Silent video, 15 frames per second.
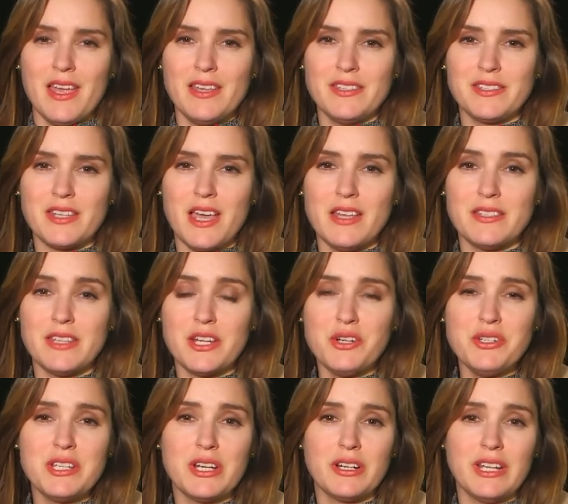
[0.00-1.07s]
Scott,
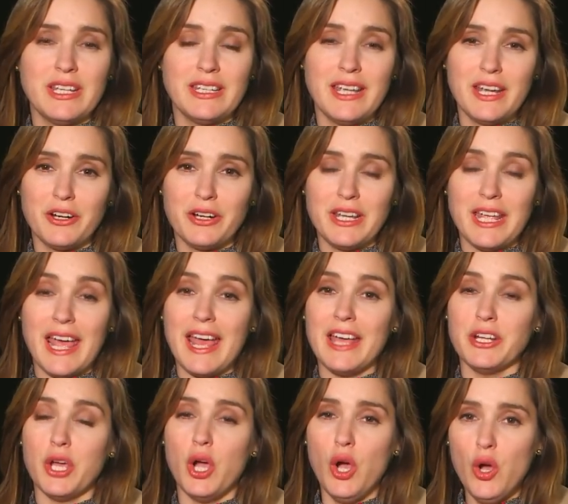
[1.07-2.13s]
Secretary Kerry
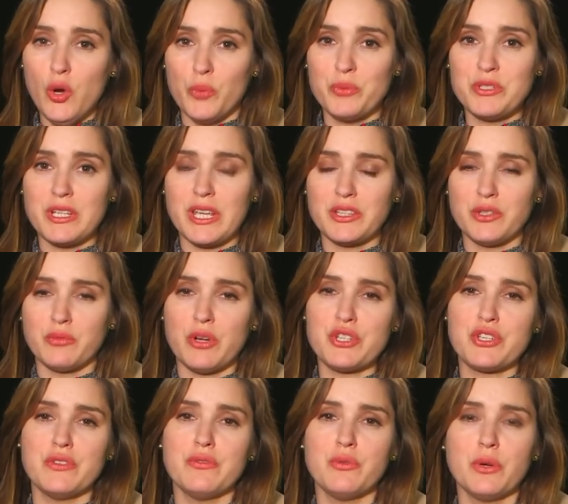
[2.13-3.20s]
had hoped to get the
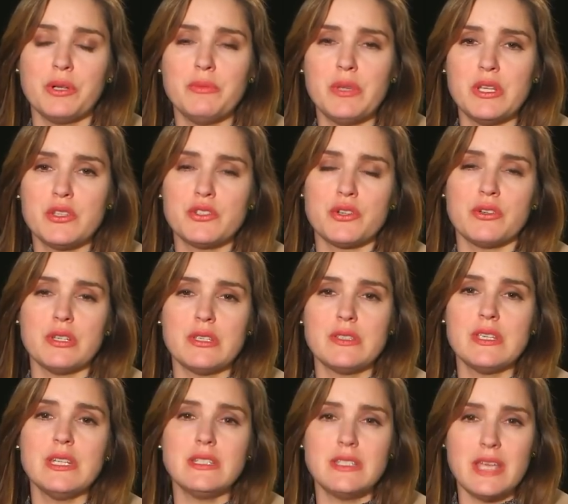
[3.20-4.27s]
Russian foreign minister to
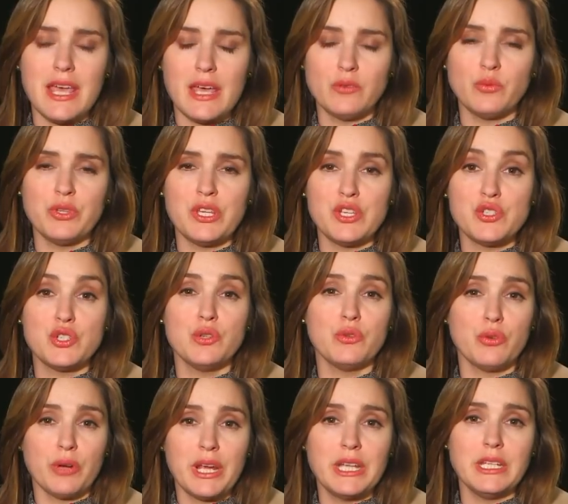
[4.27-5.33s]
sit down with his
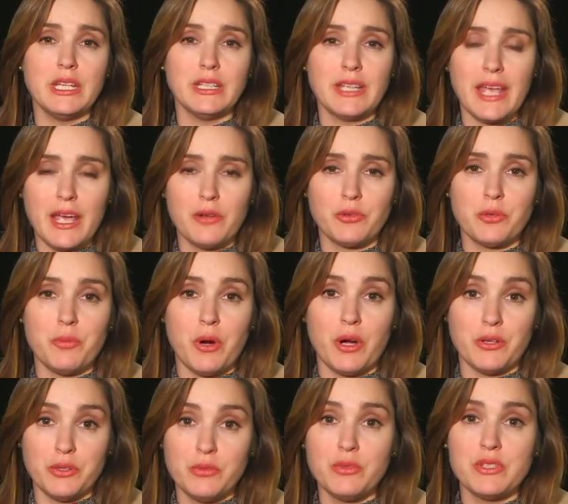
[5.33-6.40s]
Ukrainian
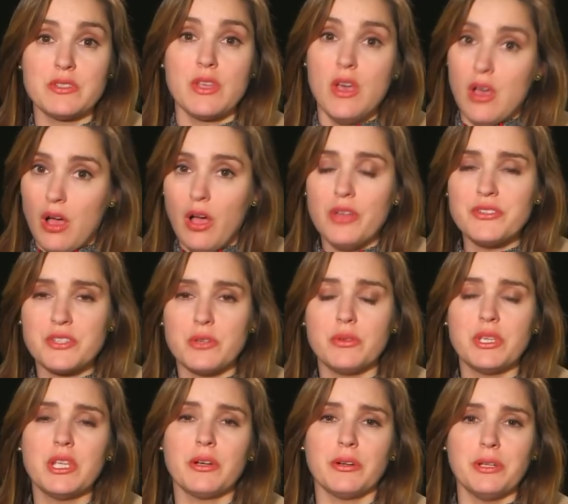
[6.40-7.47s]
counterpart, who is also
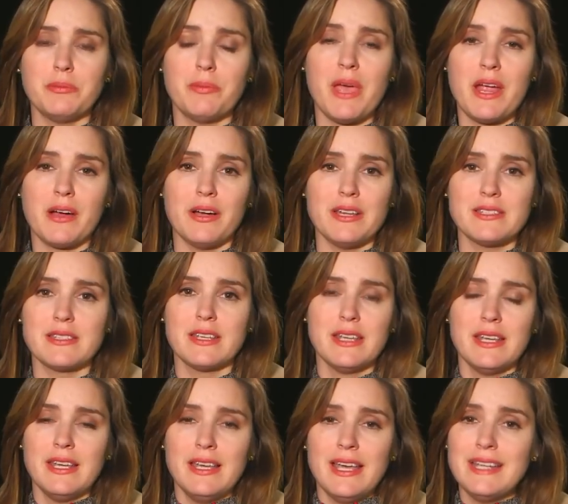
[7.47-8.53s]
here in Paris.
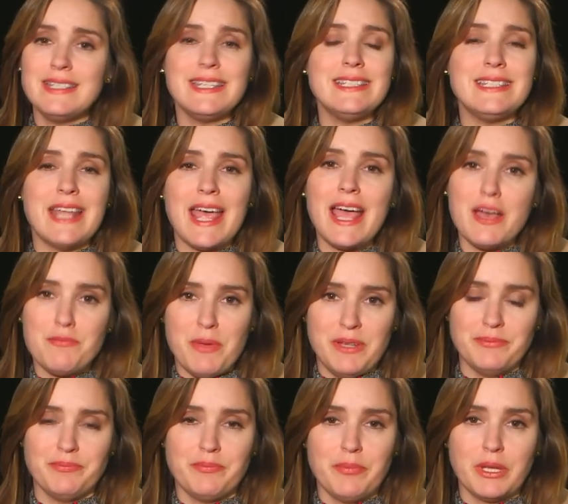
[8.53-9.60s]
That didn't
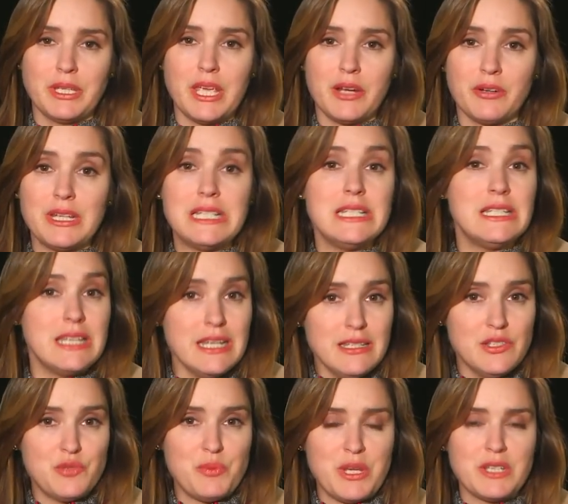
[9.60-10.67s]
happen, but Kerry
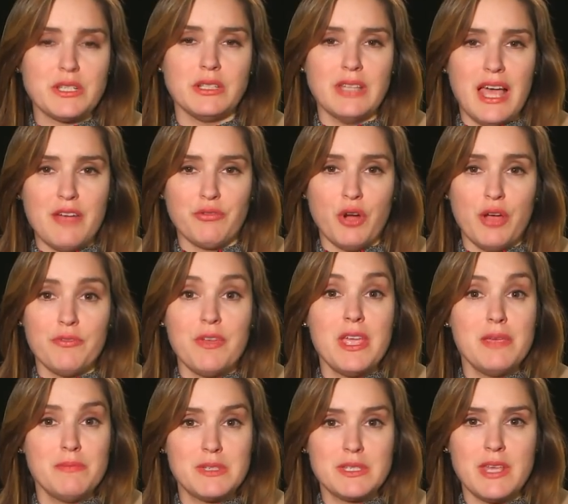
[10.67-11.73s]
did speak to Lavrov
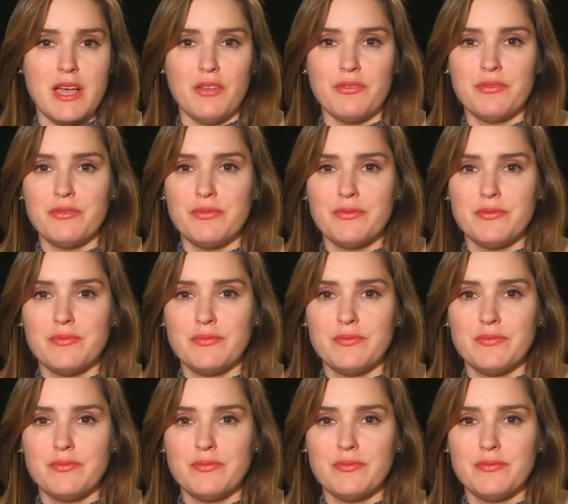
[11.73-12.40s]
himself.